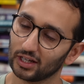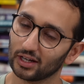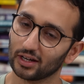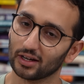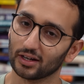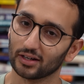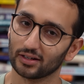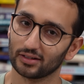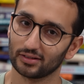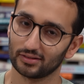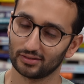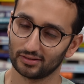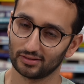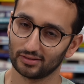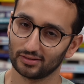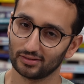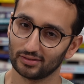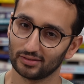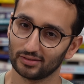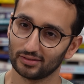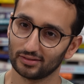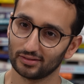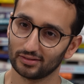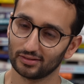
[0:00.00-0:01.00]
way yeah. to live.
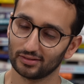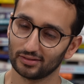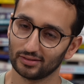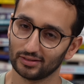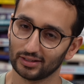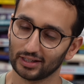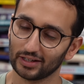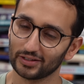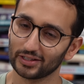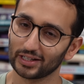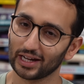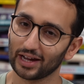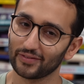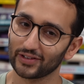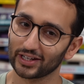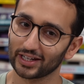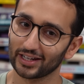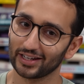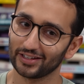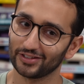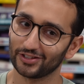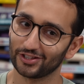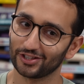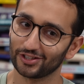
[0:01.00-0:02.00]
And how did having
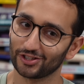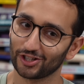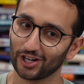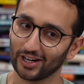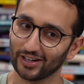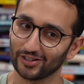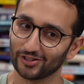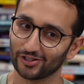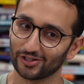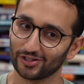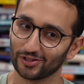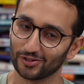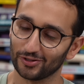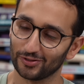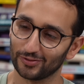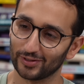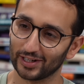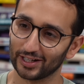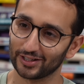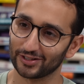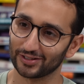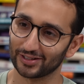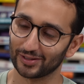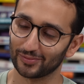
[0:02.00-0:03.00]
kids change your
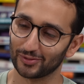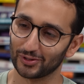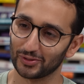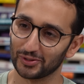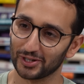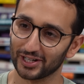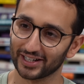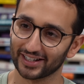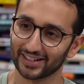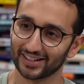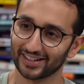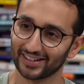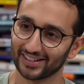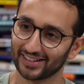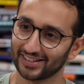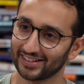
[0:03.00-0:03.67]
relationship with work?